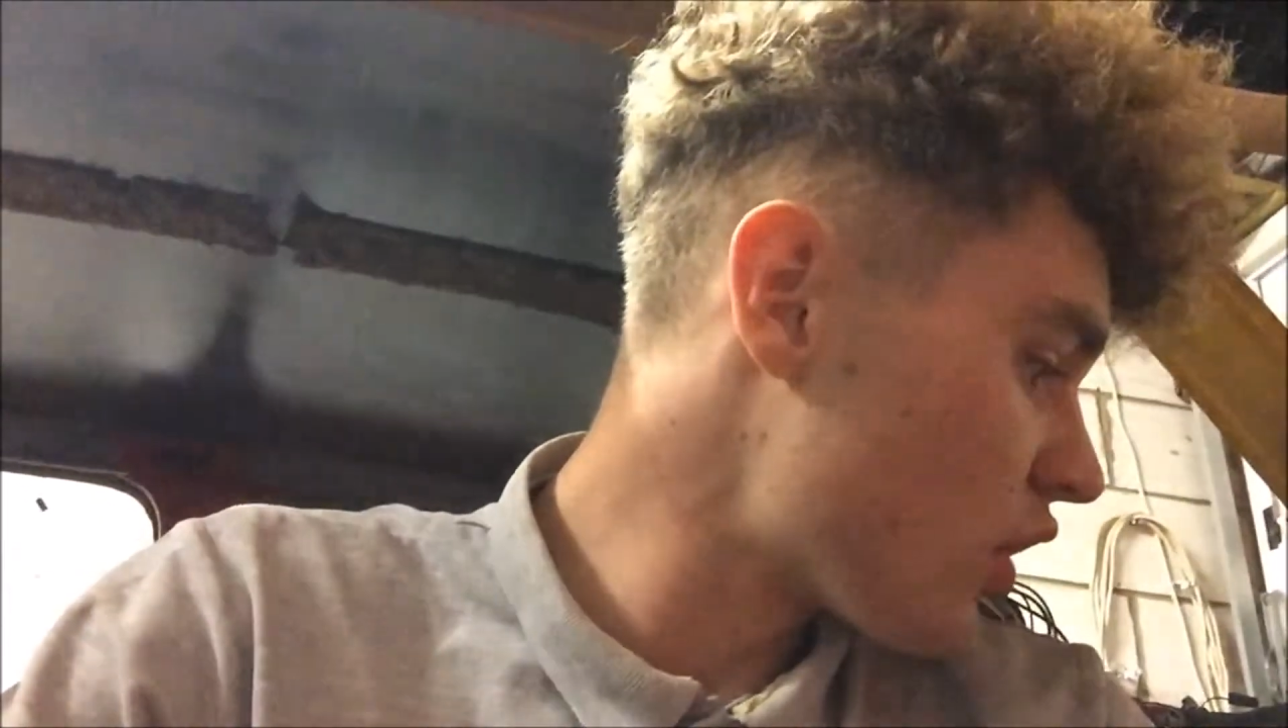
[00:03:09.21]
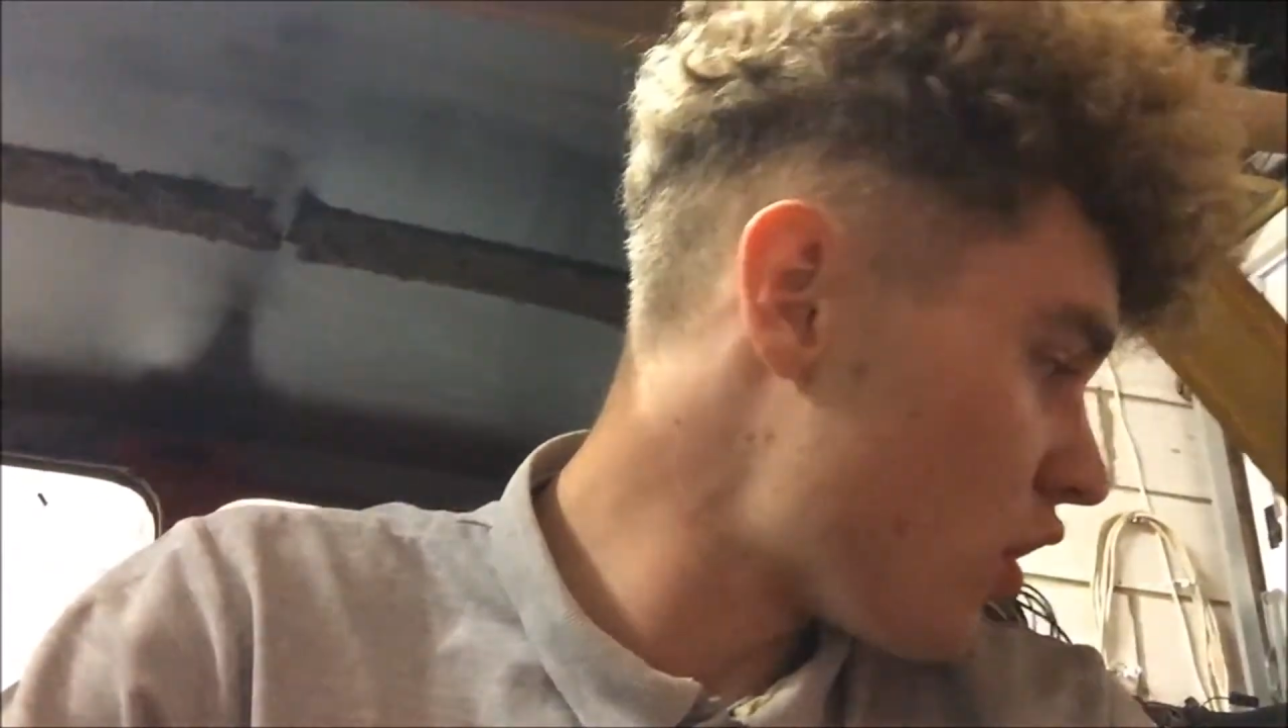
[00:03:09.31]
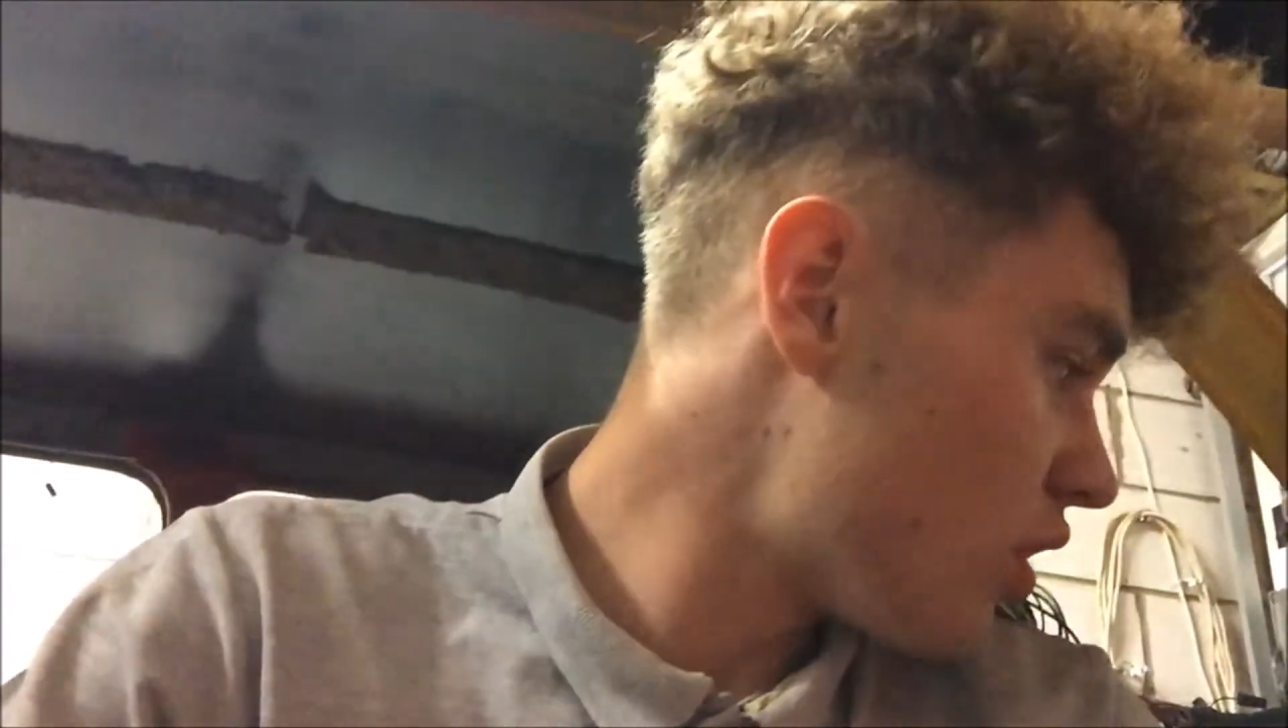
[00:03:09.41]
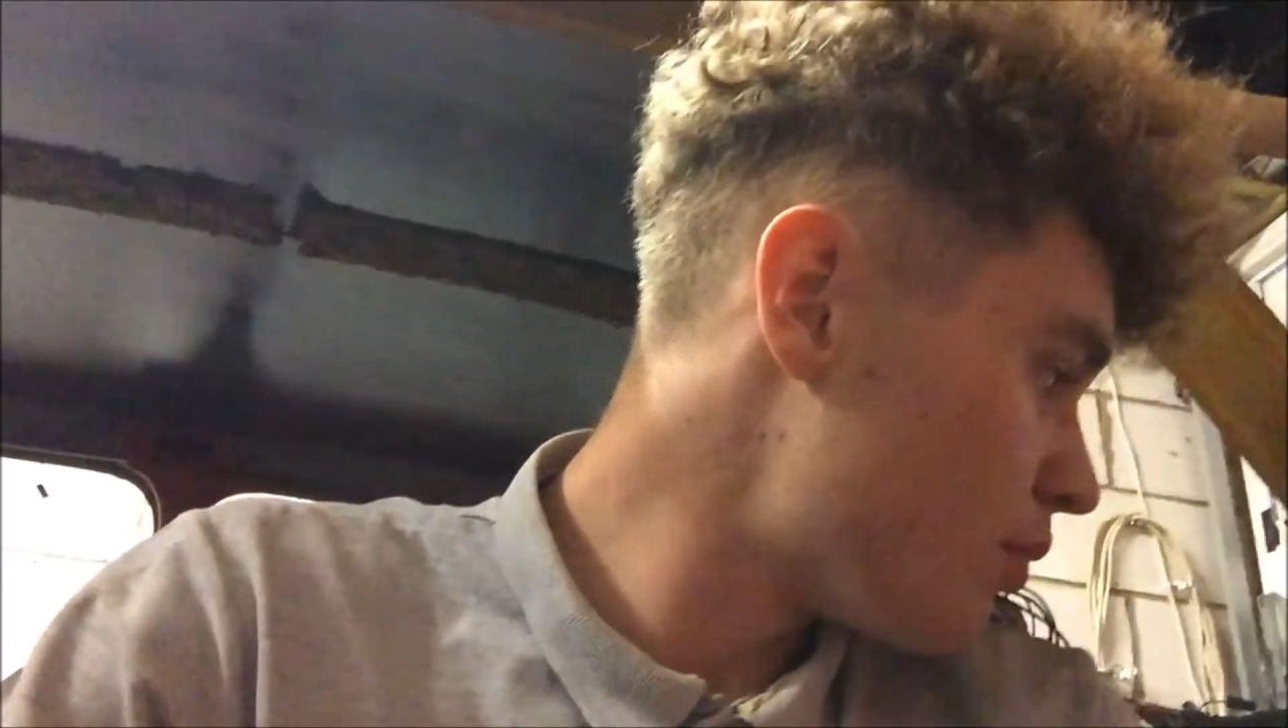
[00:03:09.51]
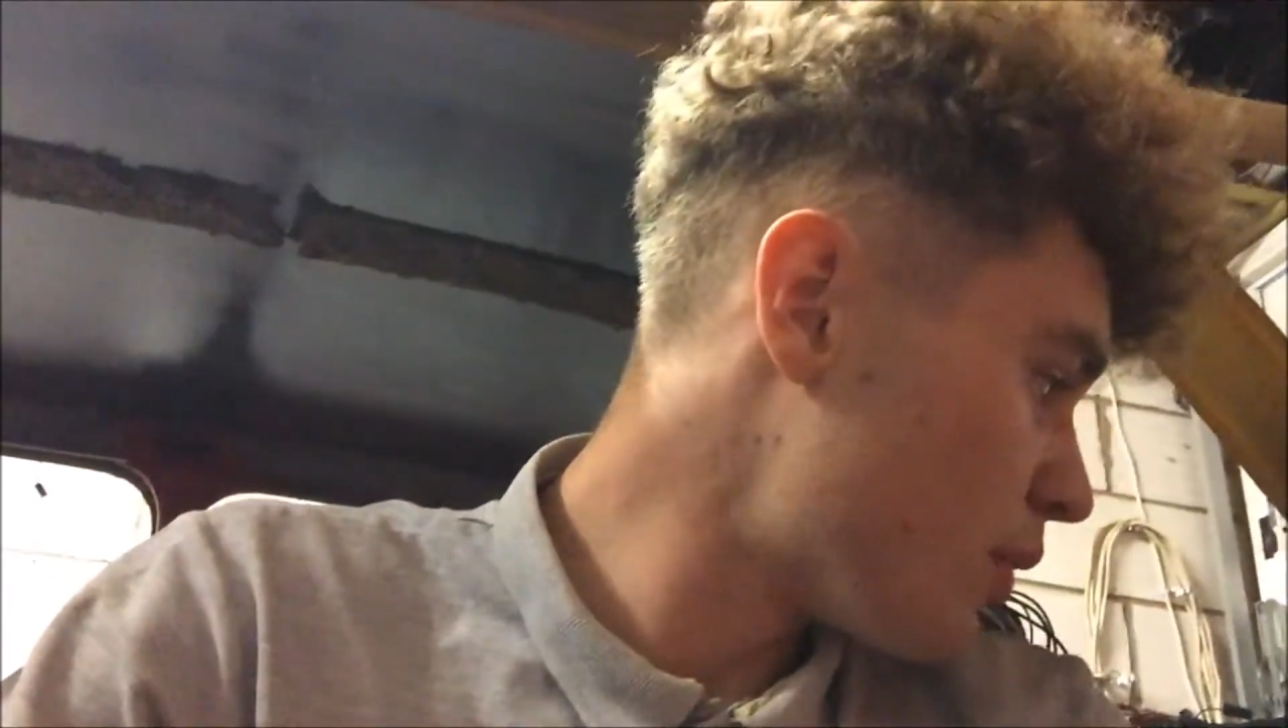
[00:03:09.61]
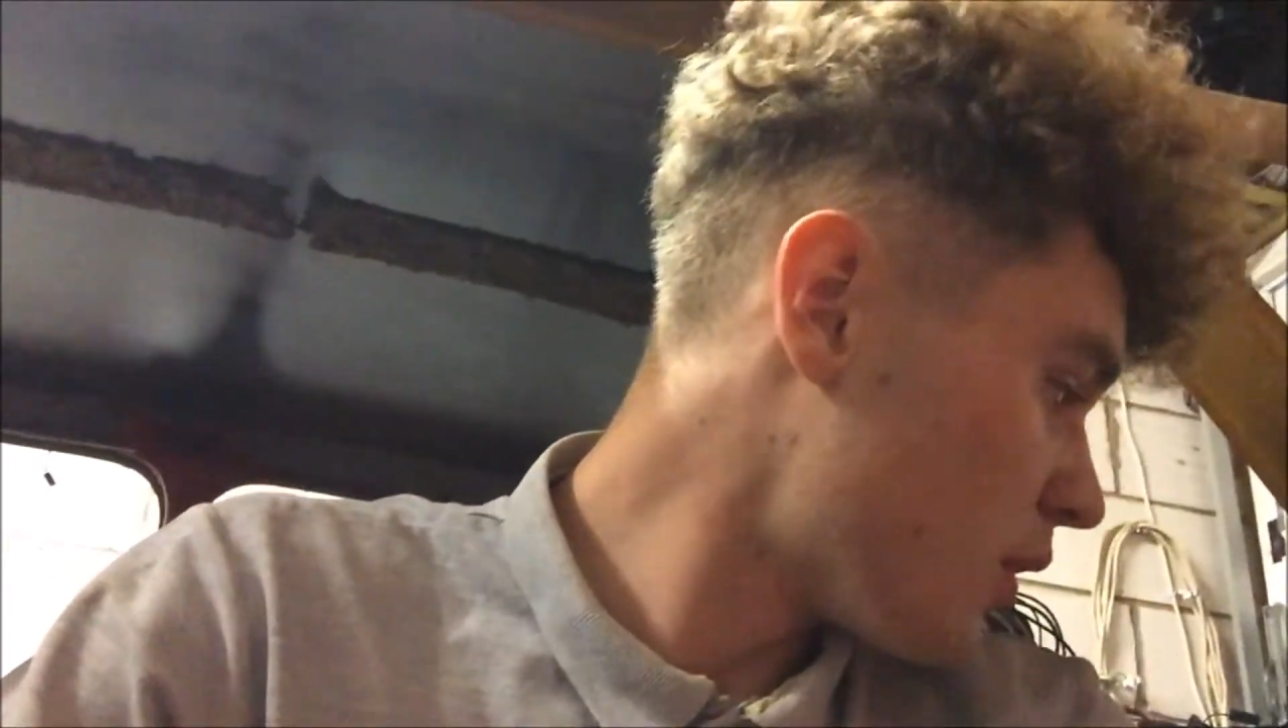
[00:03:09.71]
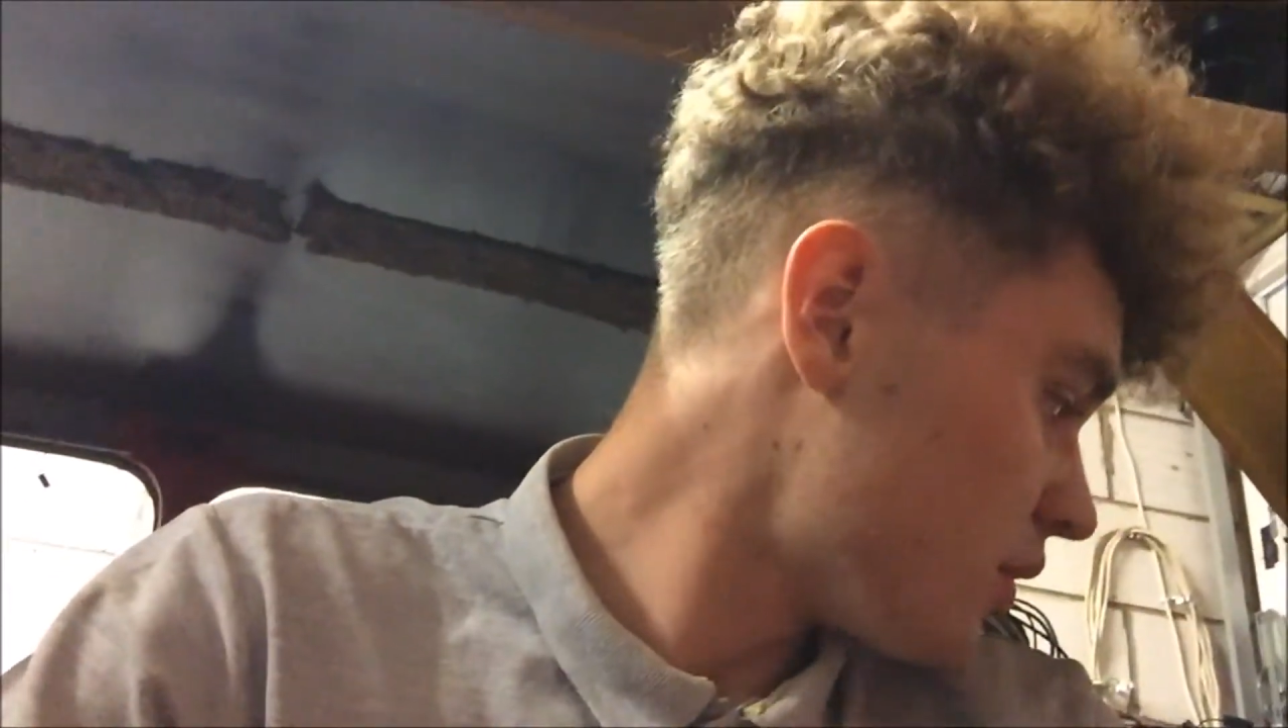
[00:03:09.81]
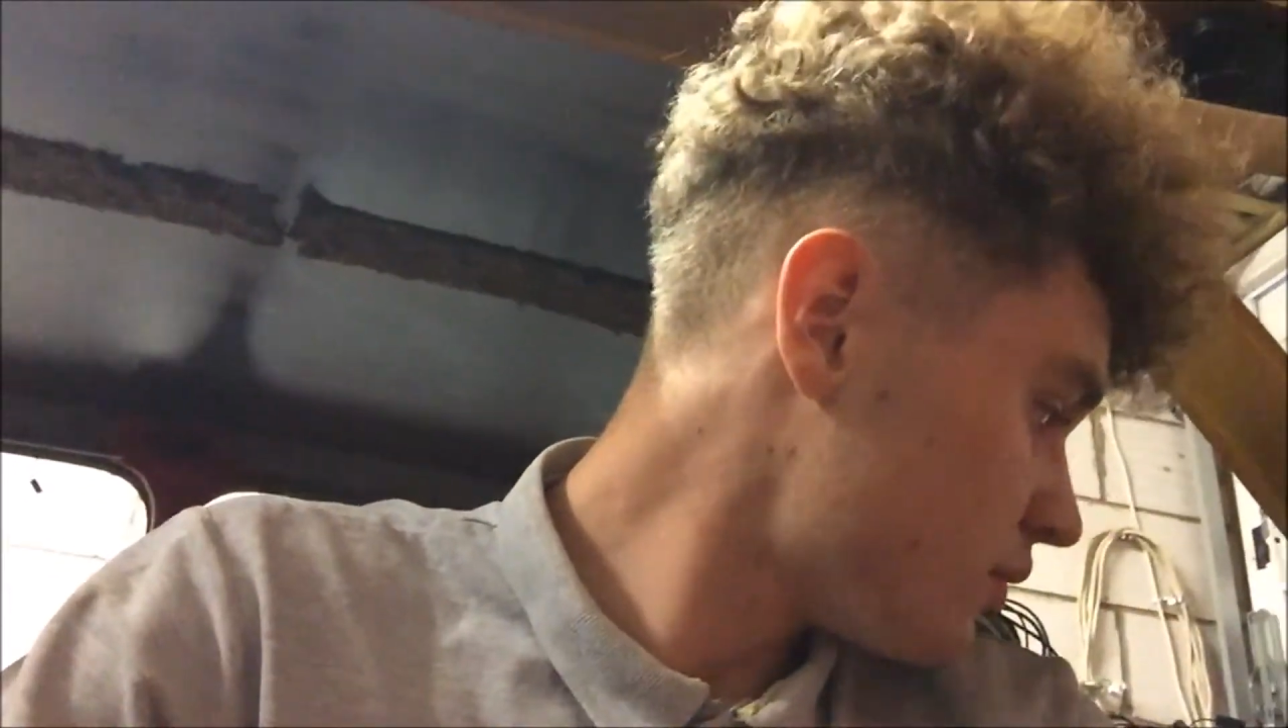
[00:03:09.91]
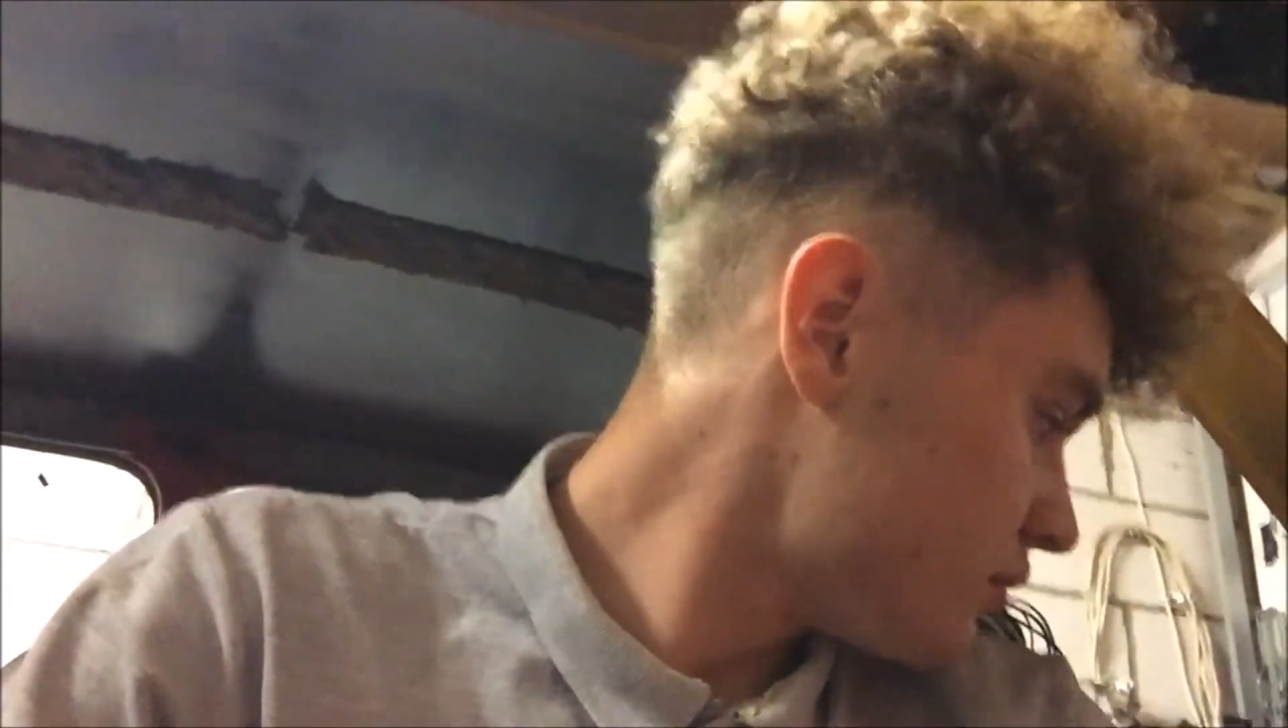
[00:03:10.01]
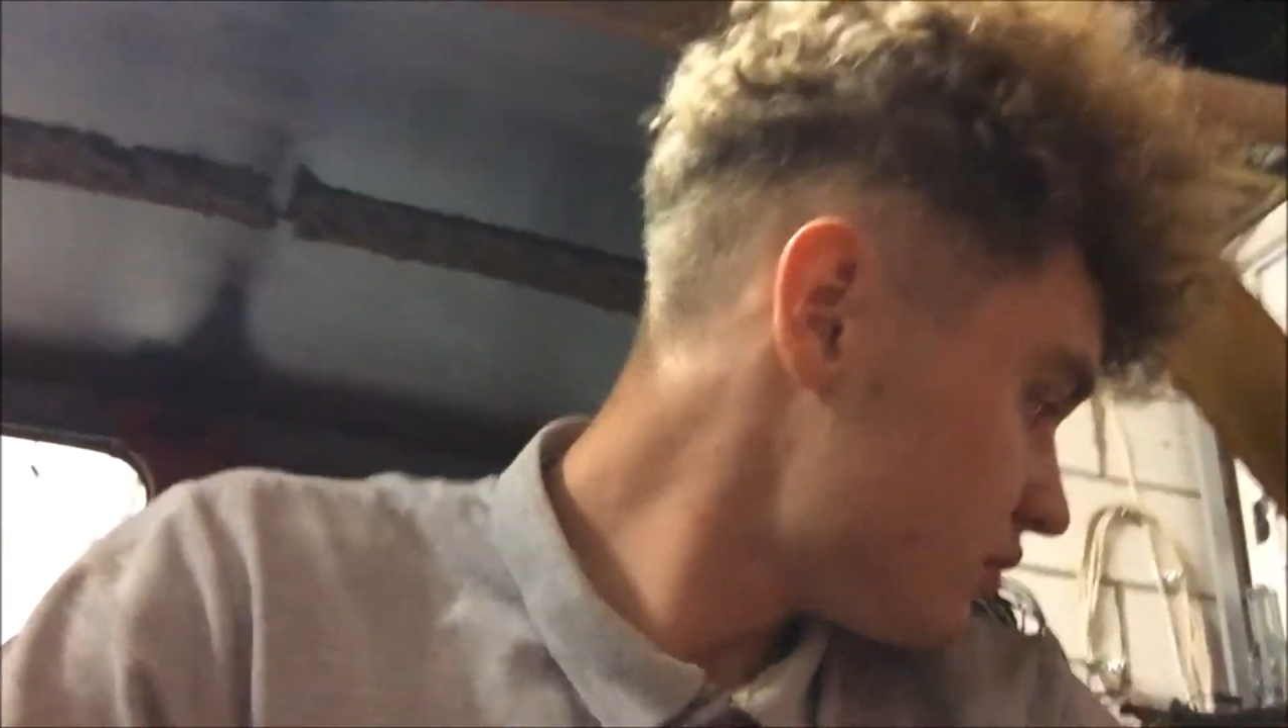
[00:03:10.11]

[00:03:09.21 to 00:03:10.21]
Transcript: got, but